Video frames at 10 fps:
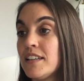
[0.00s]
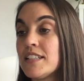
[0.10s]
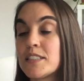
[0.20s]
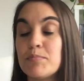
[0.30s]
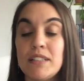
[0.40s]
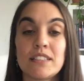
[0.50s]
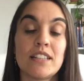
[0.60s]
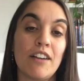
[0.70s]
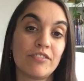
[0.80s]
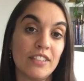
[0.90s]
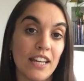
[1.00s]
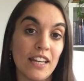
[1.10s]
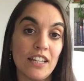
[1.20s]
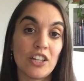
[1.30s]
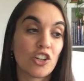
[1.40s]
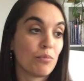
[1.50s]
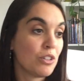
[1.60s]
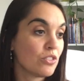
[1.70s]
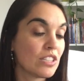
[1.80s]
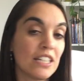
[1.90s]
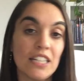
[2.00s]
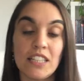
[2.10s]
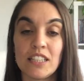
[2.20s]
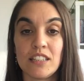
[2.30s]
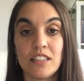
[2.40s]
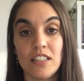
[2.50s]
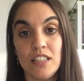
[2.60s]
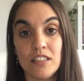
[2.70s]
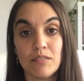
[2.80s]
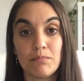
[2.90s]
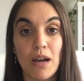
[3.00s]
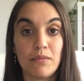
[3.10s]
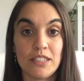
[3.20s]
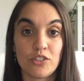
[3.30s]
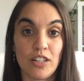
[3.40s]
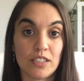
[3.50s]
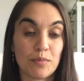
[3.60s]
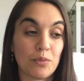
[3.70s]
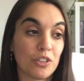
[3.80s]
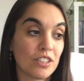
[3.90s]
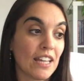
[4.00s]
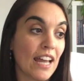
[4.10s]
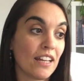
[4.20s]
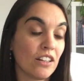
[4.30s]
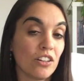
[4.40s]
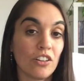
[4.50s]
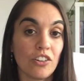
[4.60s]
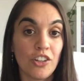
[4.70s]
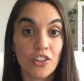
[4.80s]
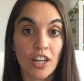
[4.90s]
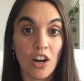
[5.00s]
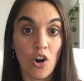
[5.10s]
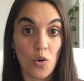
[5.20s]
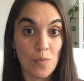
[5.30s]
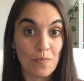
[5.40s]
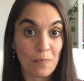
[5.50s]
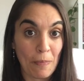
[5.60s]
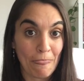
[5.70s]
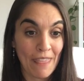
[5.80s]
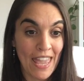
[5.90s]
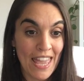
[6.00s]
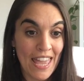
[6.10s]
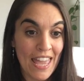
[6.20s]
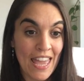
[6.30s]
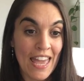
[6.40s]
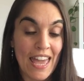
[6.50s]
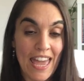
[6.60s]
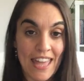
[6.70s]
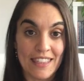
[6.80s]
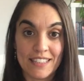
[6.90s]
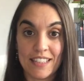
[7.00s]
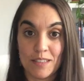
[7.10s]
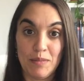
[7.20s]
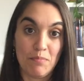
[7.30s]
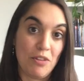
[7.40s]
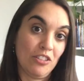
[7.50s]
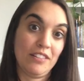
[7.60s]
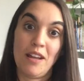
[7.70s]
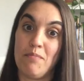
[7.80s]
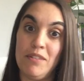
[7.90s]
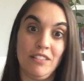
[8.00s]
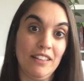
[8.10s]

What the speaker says: it's been a tough day commuting in public transport, and you get home And this has been building up,